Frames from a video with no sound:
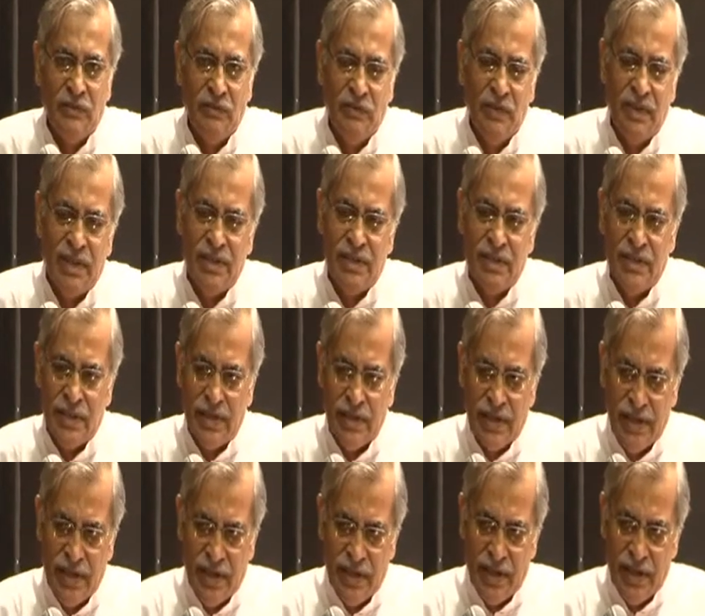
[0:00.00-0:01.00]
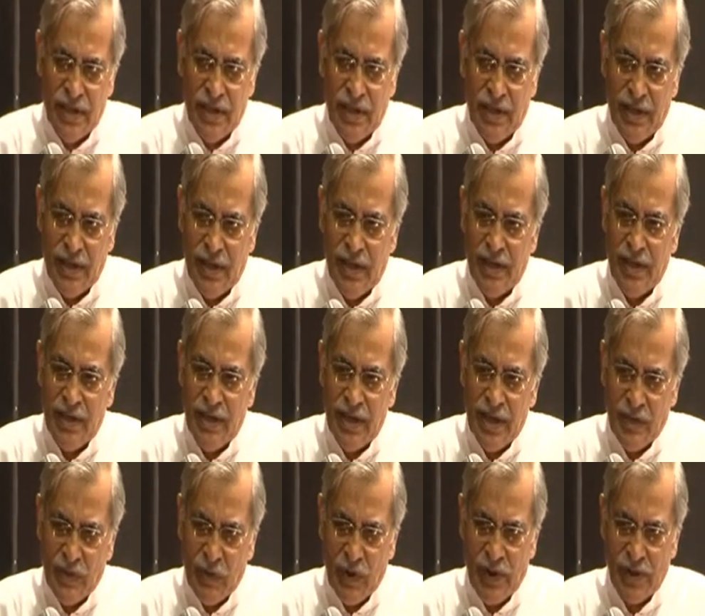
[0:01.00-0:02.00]
when
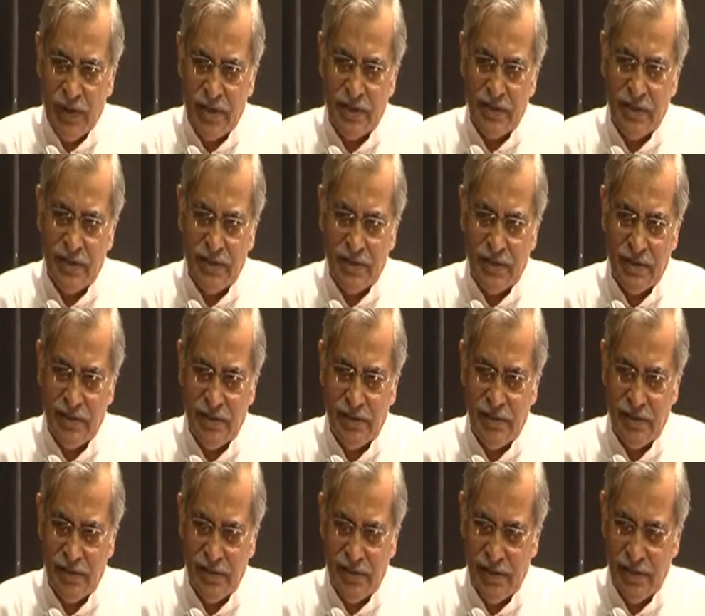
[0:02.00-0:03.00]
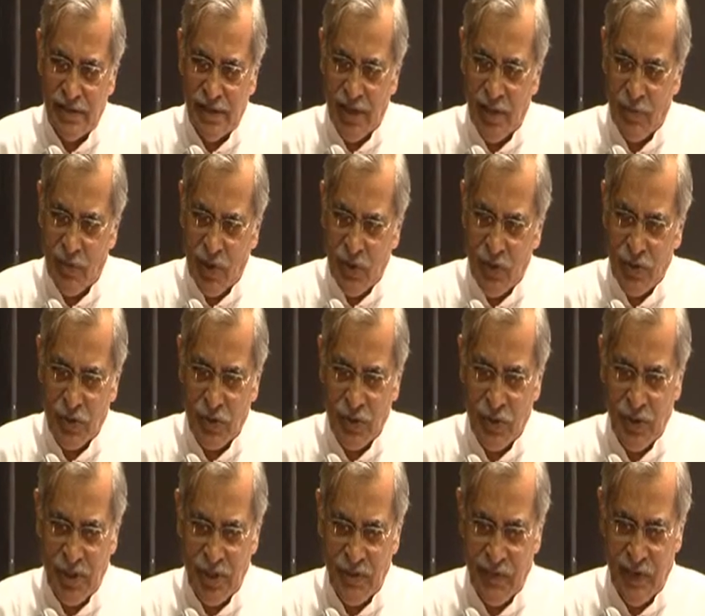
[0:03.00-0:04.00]
India was about to
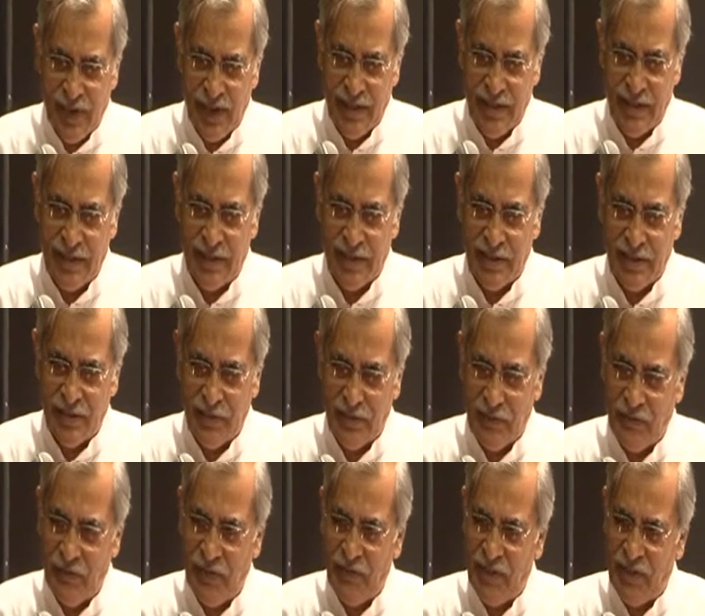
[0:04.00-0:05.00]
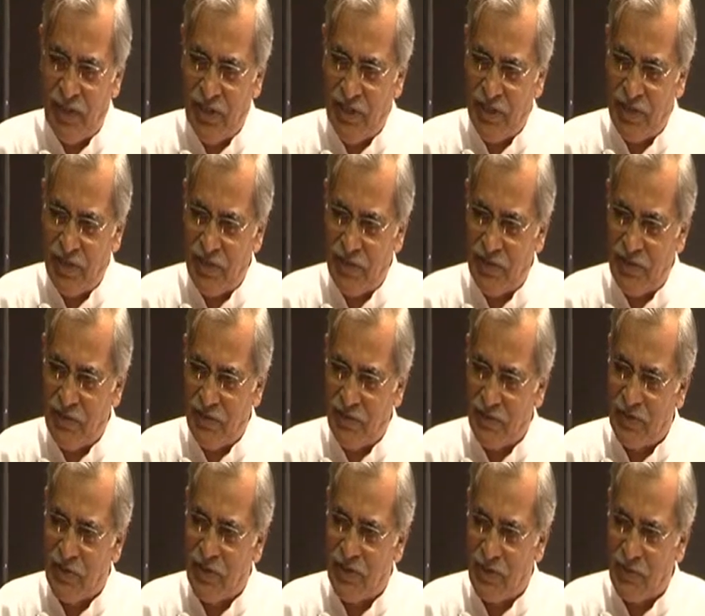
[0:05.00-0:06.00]
be divided, we were in
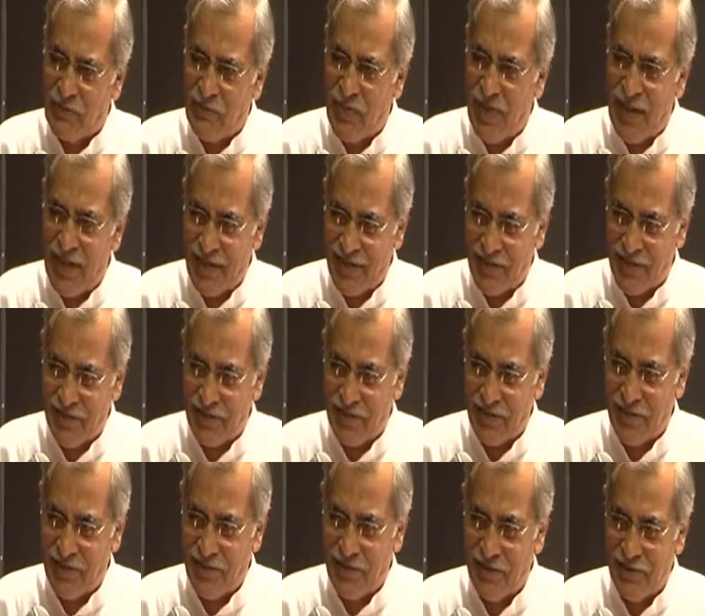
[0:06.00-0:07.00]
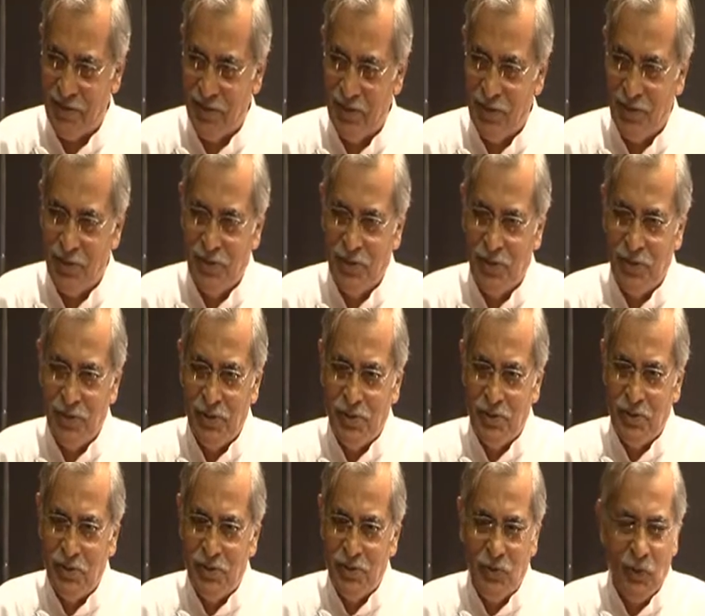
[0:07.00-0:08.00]
such a mess.
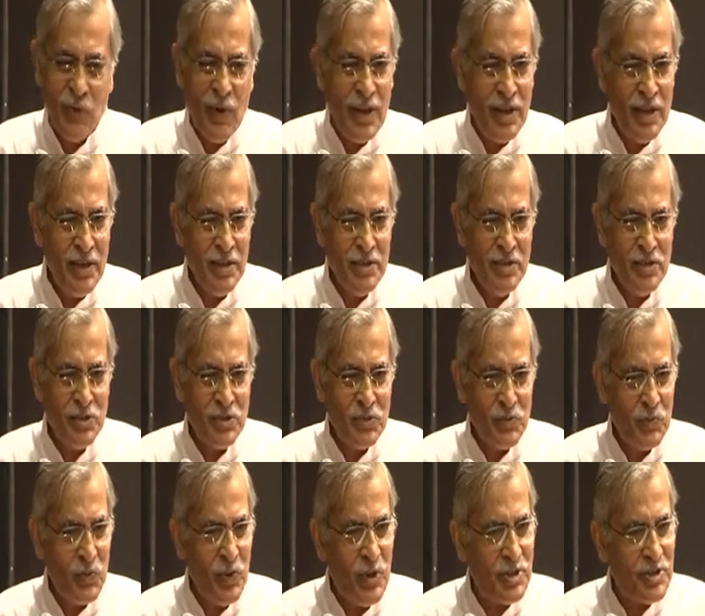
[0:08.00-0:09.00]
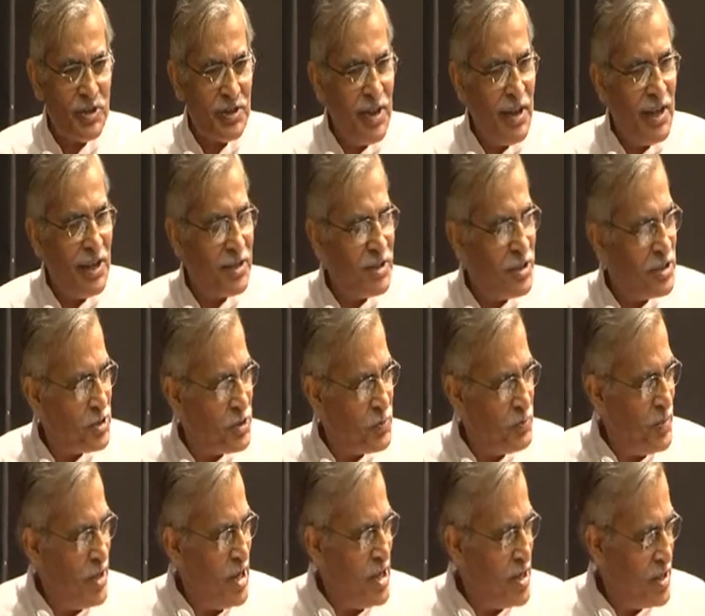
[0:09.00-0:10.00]
Violence was at its
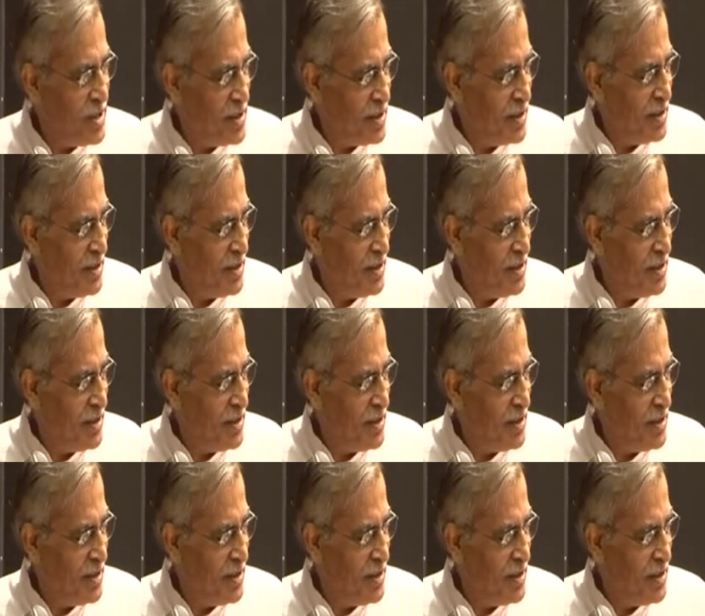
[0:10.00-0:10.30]
peak.